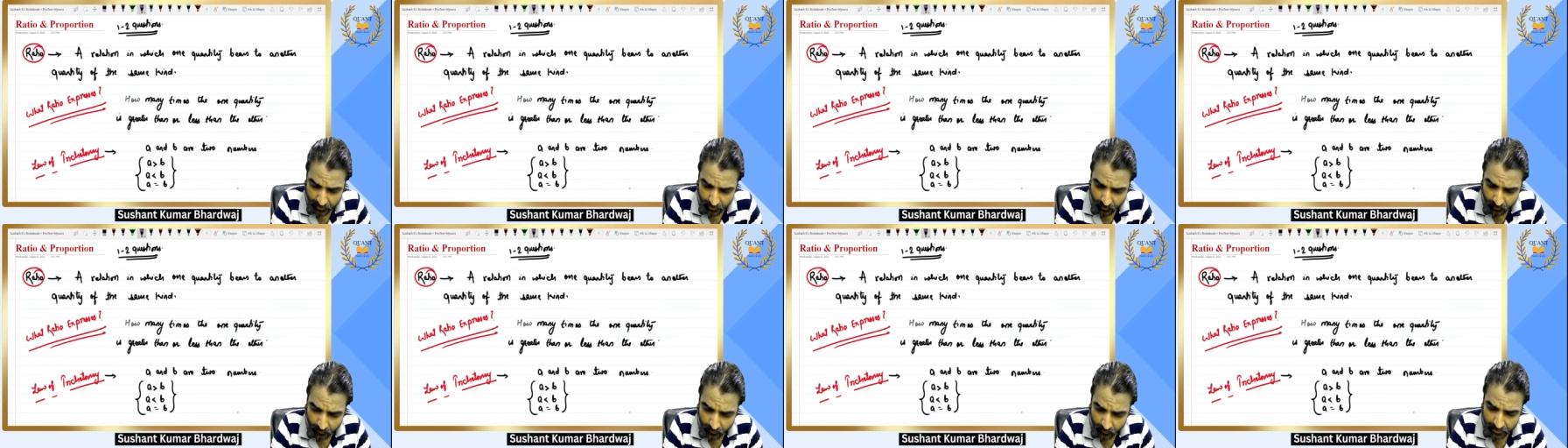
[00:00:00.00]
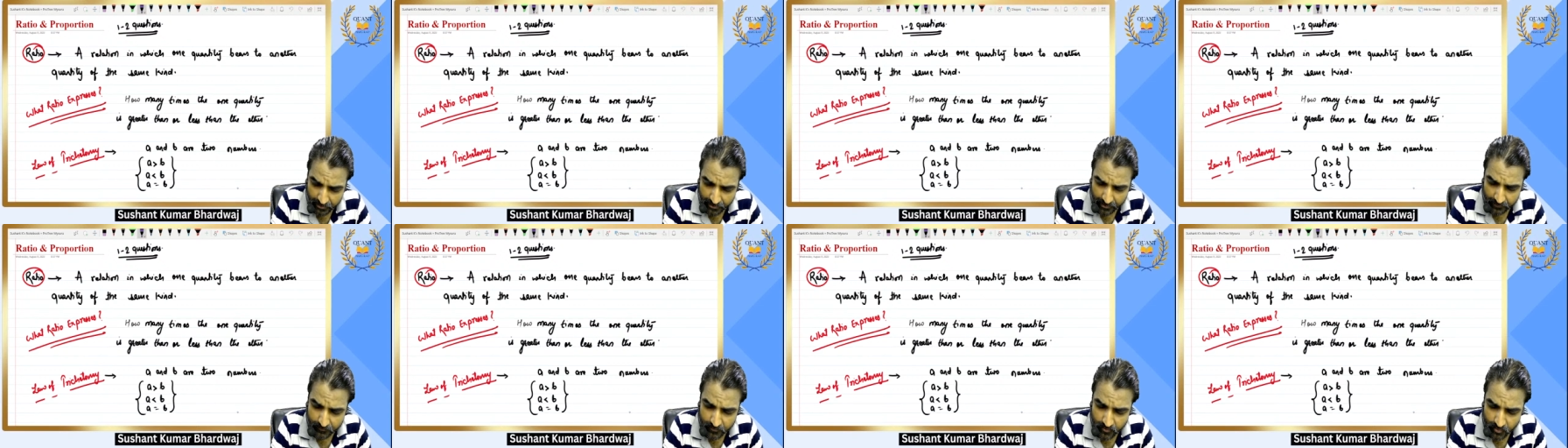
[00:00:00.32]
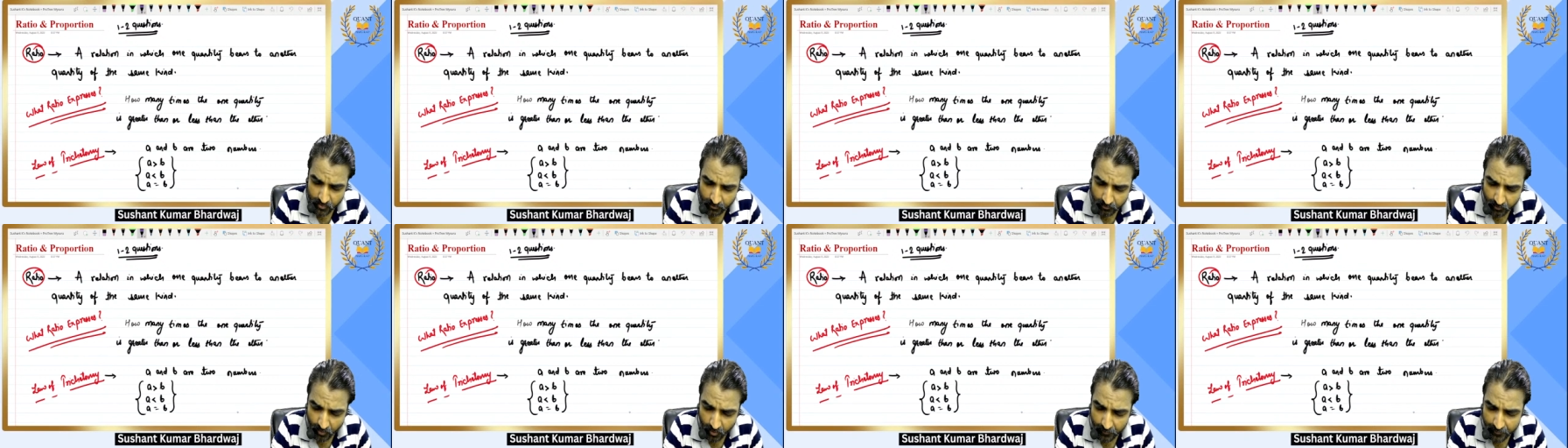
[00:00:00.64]
We'll give 2
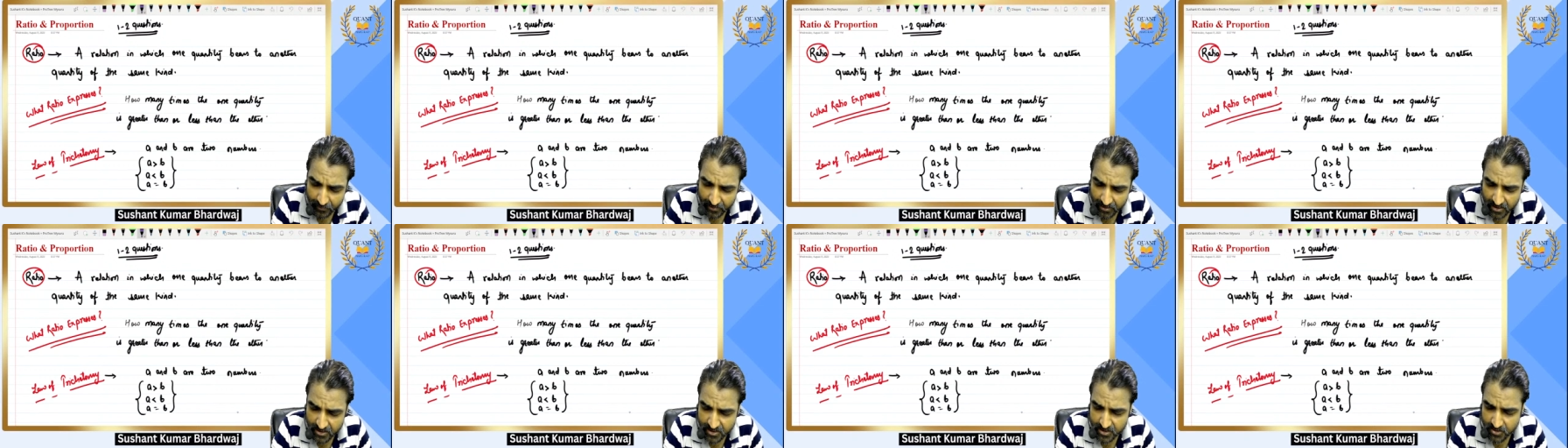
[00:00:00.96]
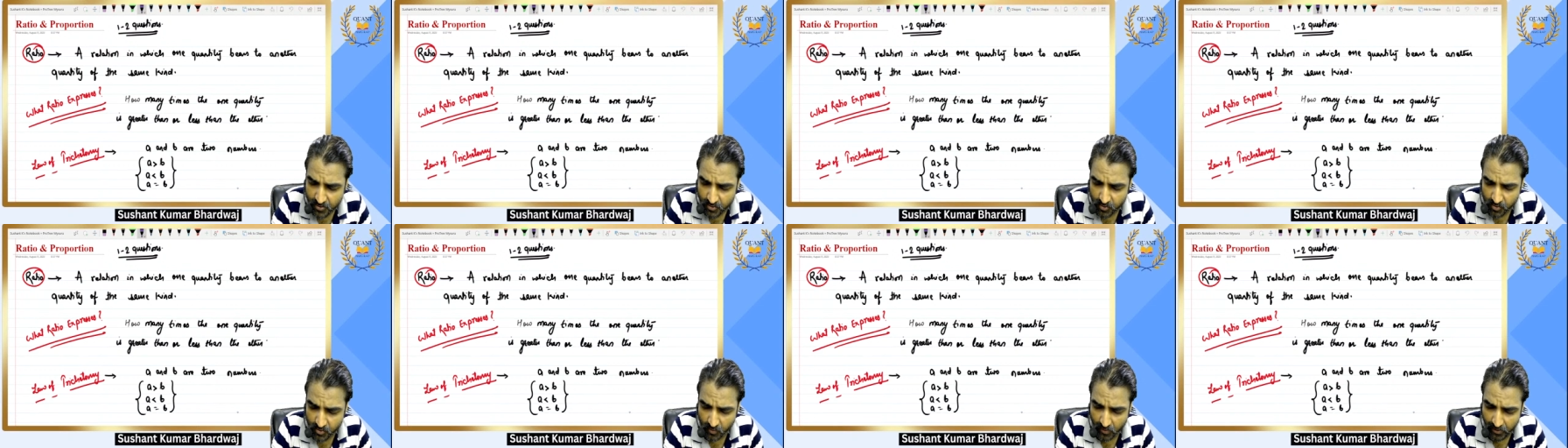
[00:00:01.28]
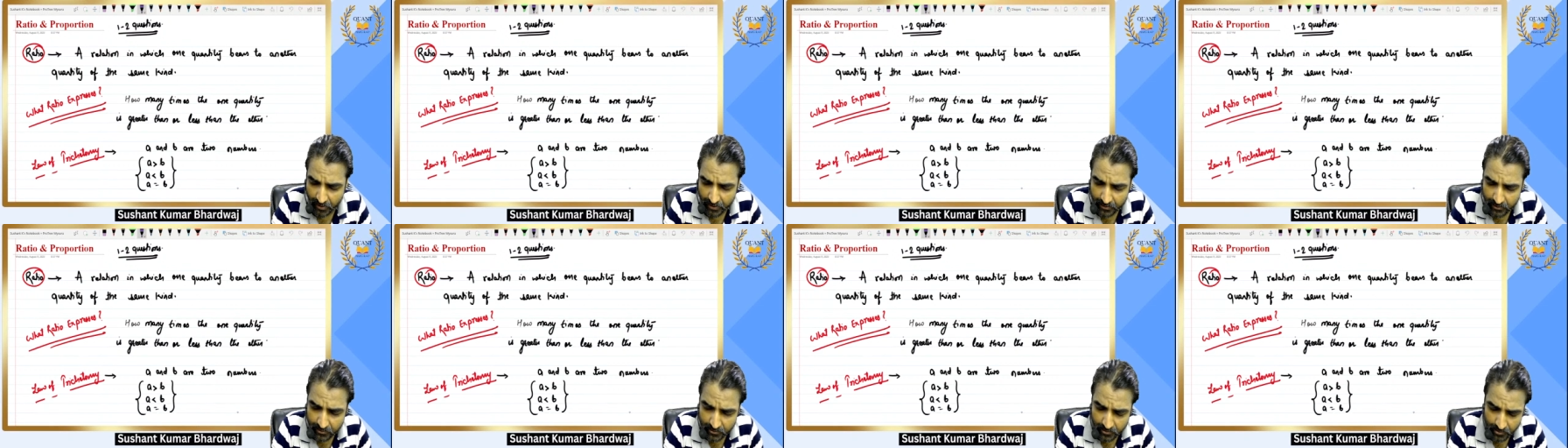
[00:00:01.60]
more minutes to
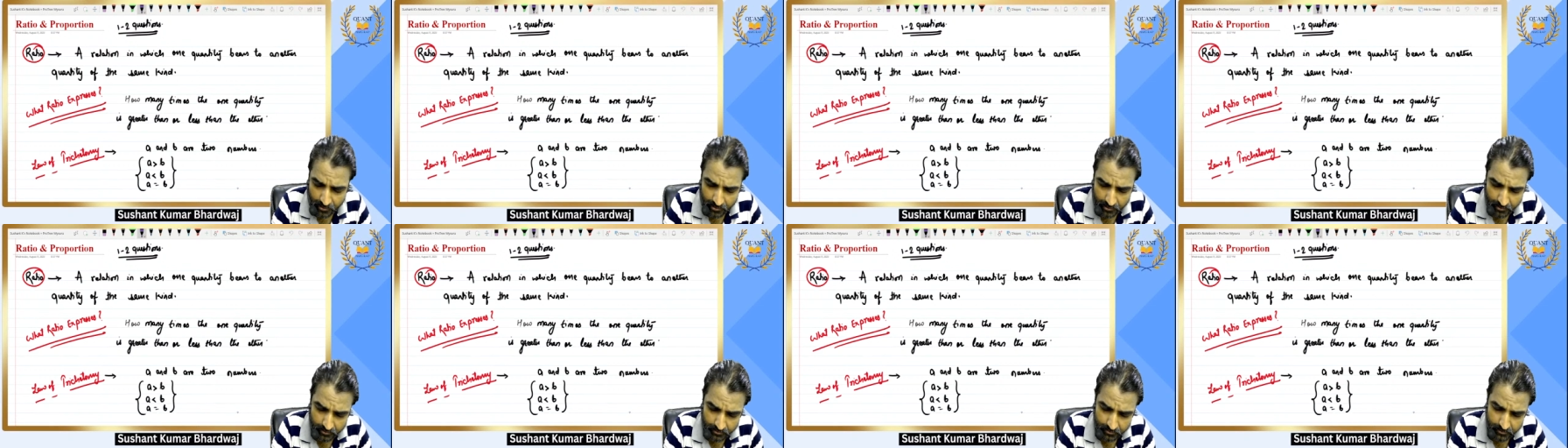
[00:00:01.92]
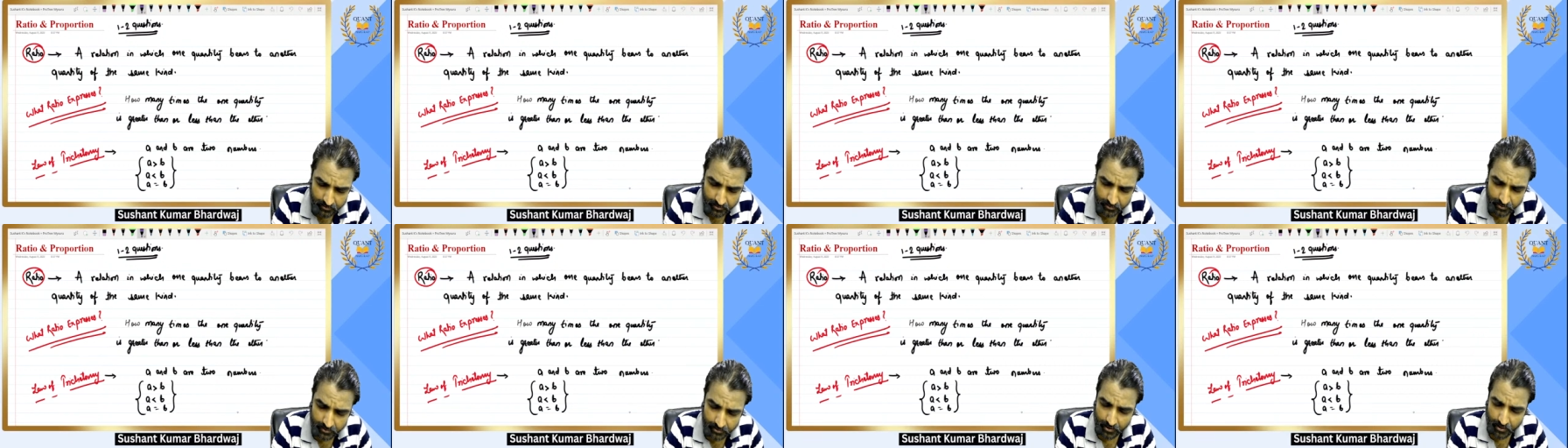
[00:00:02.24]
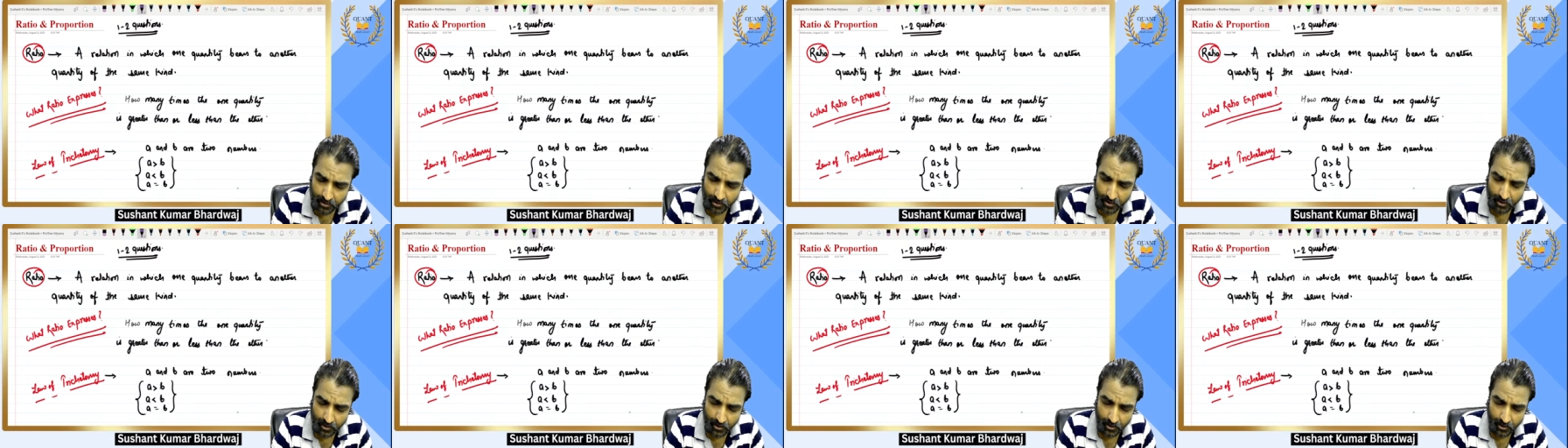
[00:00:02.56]
join
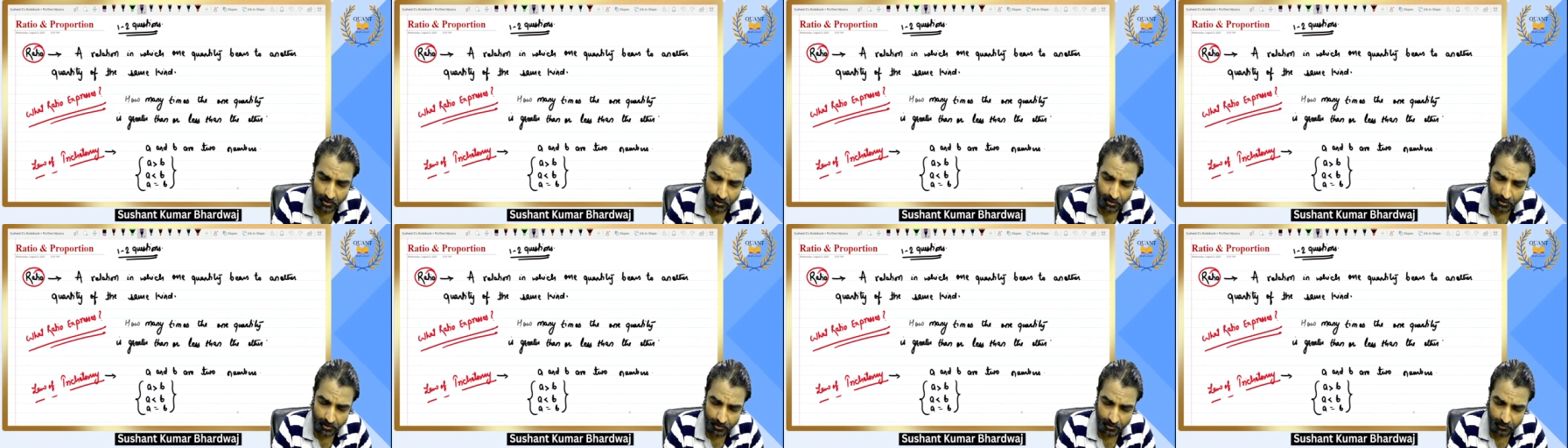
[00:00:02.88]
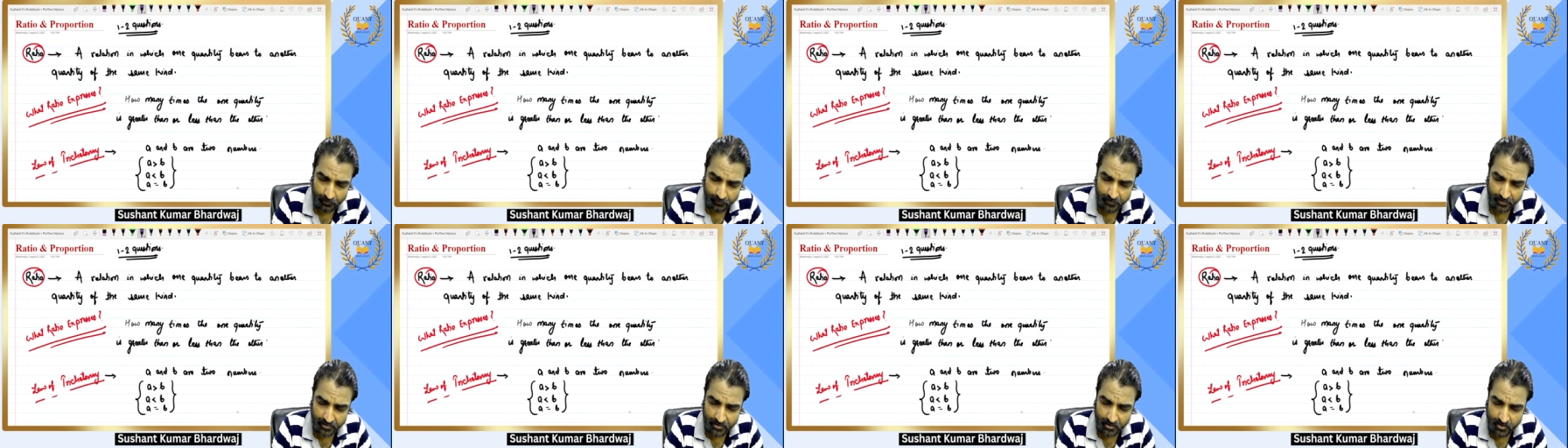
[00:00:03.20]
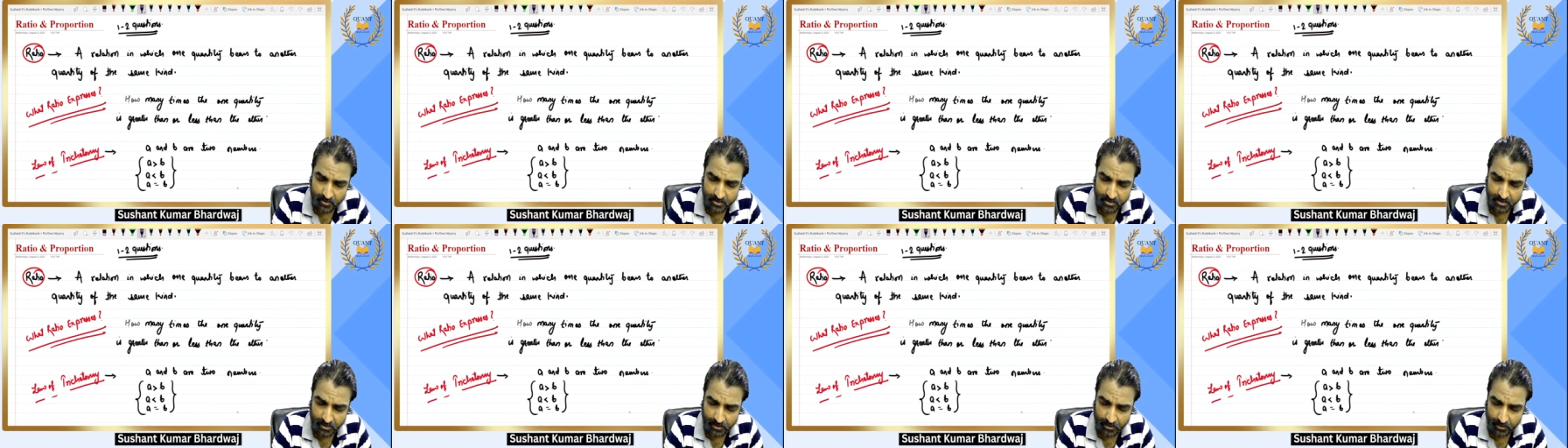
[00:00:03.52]
because